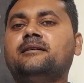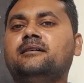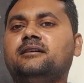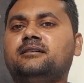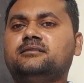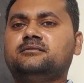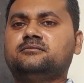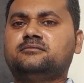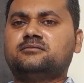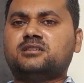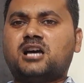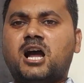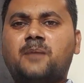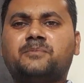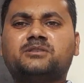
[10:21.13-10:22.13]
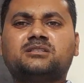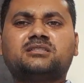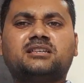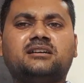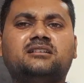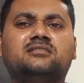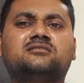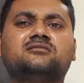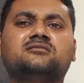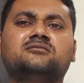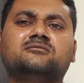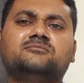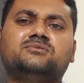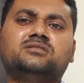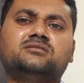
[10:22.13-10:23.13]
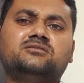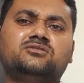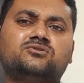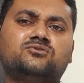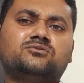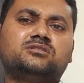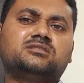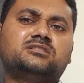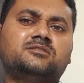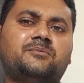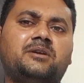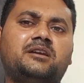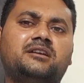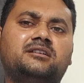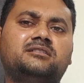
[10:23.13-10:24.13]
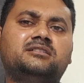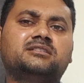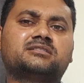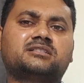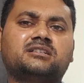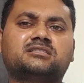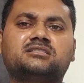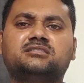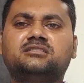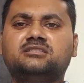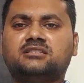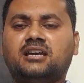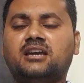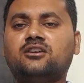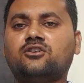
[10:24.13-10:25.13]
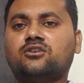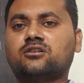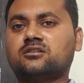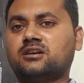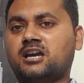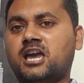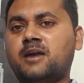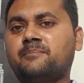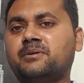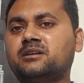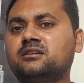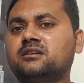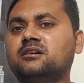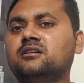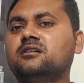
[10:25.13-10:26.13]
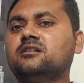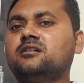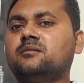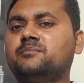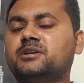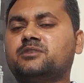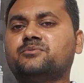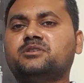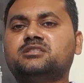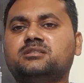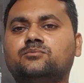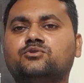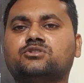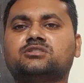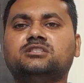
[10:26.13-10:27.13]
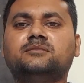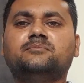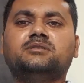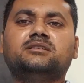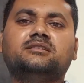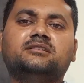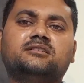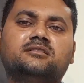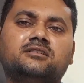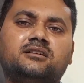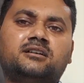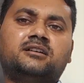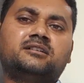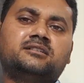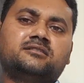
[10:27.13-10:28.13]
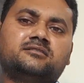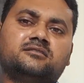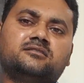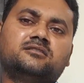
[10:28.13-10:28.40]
And after that, the debate, discussion, and dialogue happened between the Muslim League and